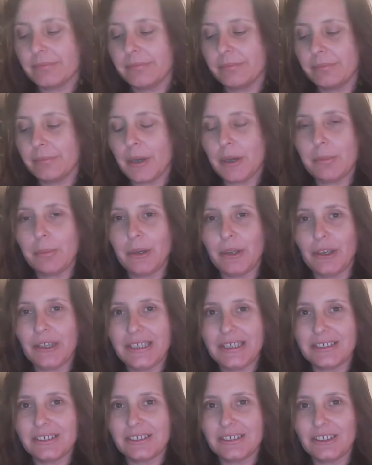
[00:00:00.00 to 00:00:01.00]
by
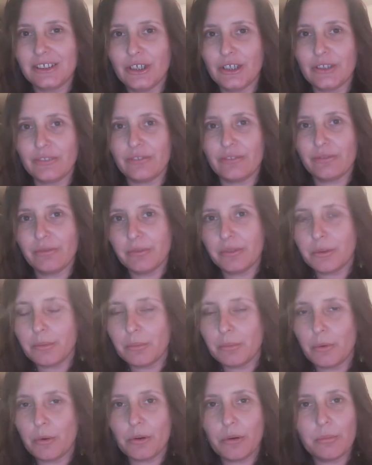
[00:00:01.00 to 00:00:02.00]
applying it to life. The
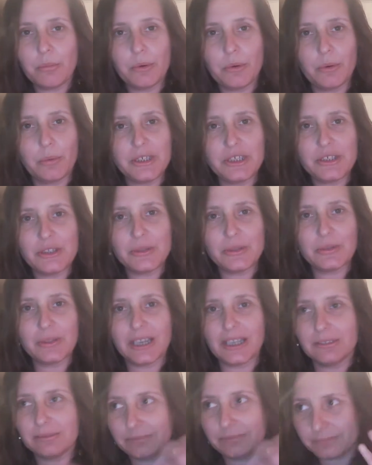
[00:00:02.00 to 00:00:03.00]
more and more we do
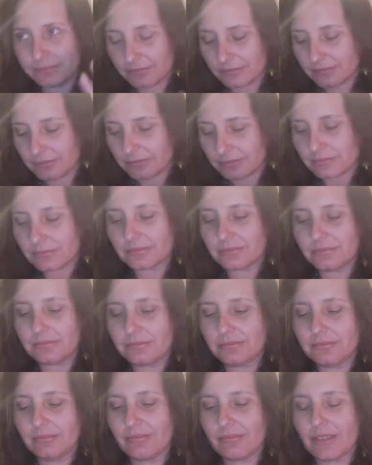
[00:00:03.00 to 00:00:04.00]
that,
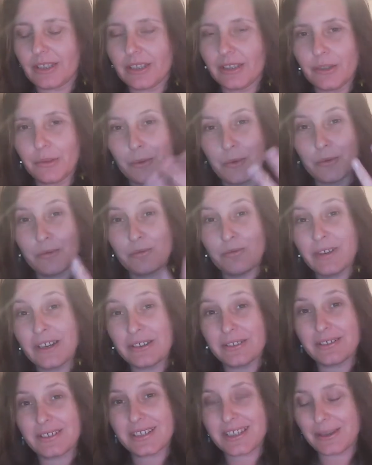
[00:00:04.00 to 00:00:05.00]
the more
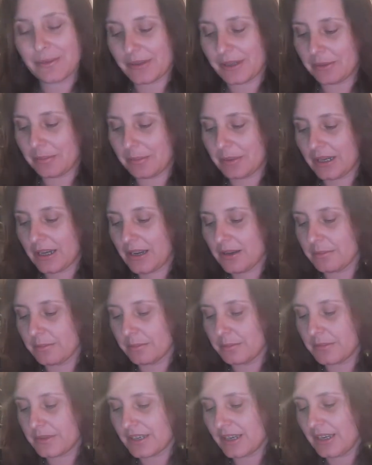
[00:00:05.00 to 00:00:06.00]
real something
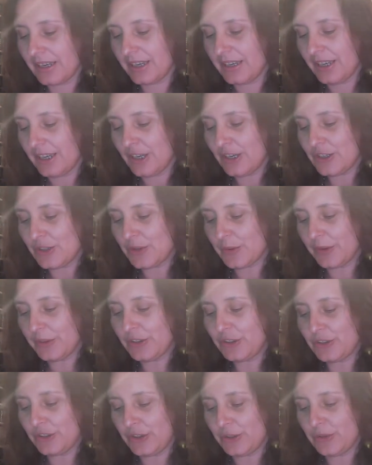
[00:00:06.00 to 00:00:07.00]
becomes. So on
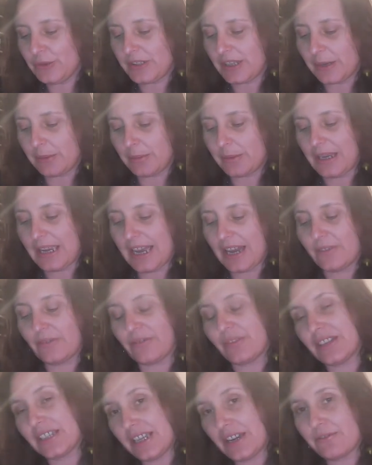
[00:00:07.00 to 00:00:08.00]
the Tuesday, we have
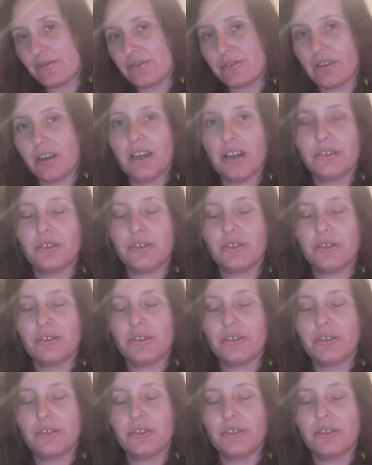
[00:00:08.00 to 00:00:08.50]
the Devil card,